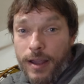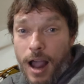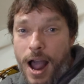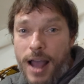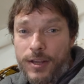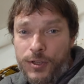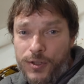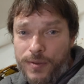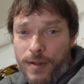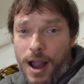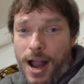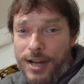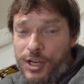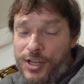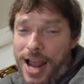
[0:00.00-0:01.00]
Guys,
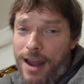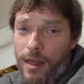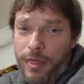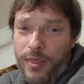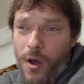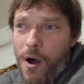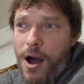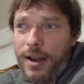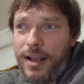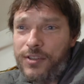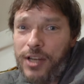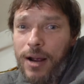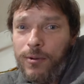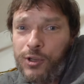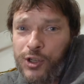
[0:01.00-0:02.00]
I just had a thought
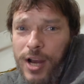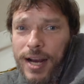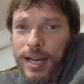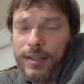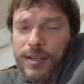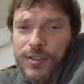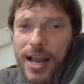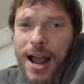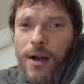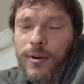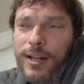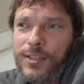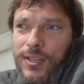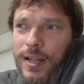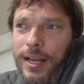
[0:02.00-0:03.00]
as I was checking this
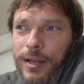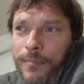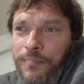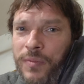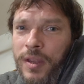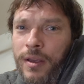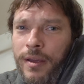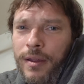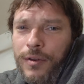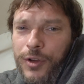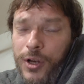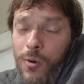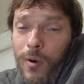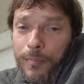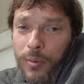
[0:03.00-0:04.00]
out. It's like,
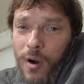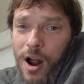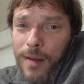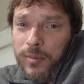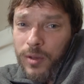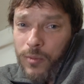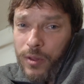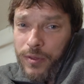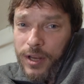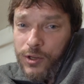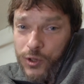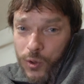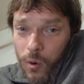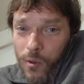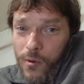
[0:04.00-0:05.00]
do you know a problem with
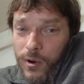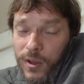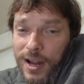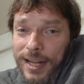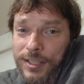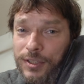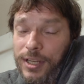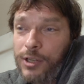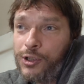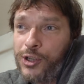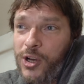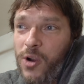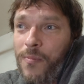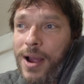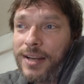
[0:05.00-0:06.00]
these northern lights, these
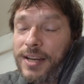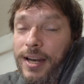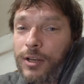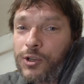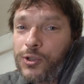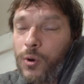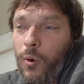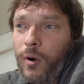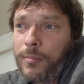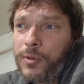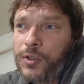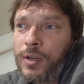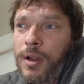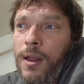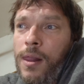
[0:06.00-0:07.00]
geomagnetic
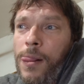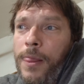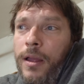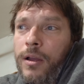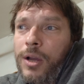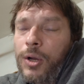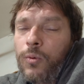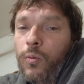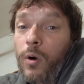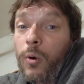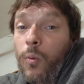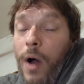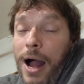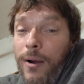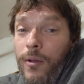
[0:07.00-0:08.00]
storms?
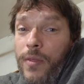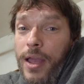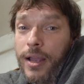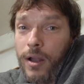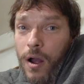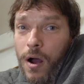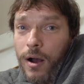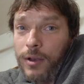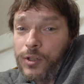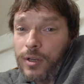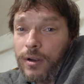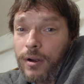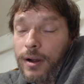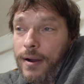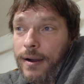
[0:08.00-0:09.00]
Well, why would they
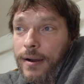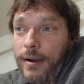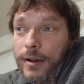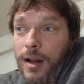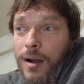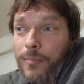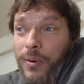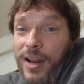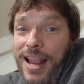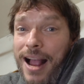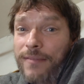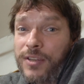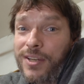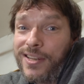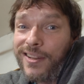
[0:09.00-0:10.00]
cause a, a company
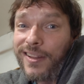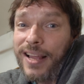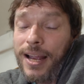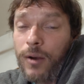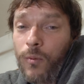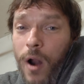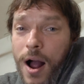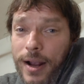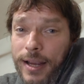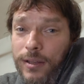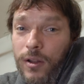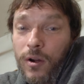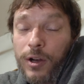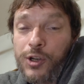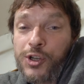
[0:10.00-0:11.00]
have to delay a
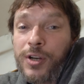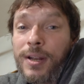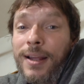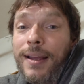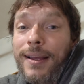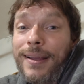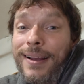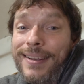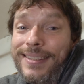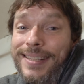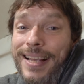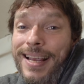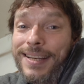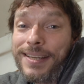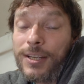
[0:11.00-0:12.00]
rocket launch?
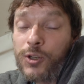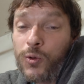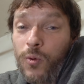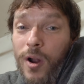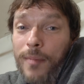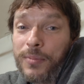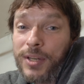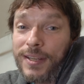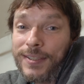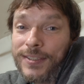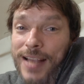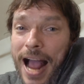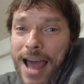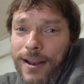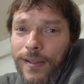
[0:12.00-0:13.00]
Because they disrupt
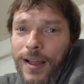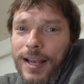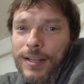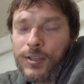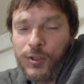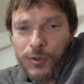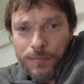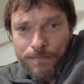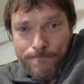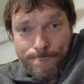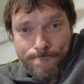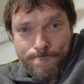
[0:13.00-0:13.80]
satellites.